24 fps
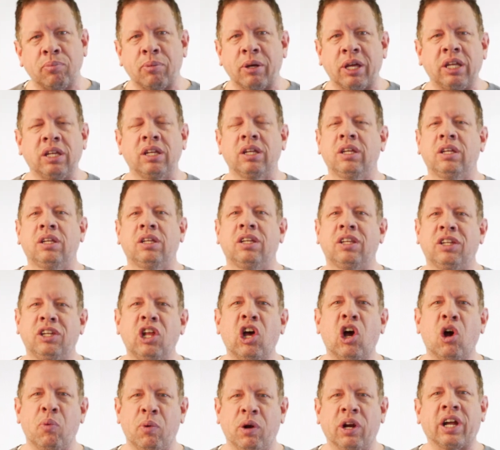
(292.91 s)
But
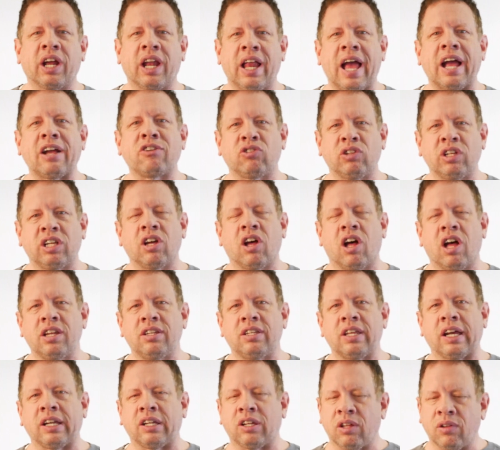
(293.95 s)
no, we're going to actually
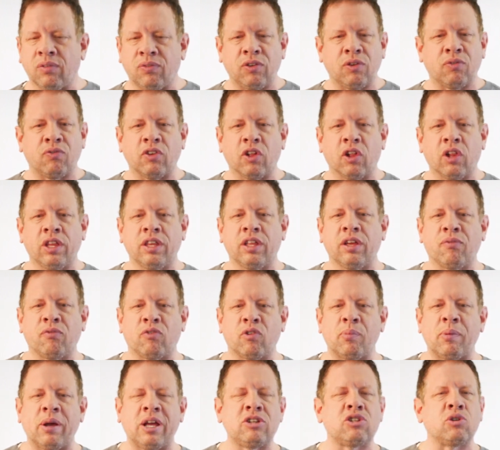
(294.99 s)
contact you. If you fill in the
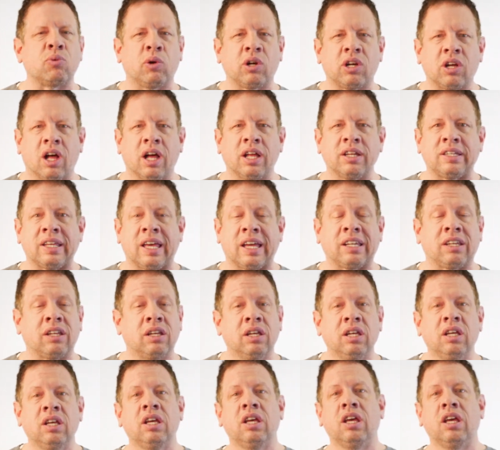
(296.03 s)
information, we'll contact you.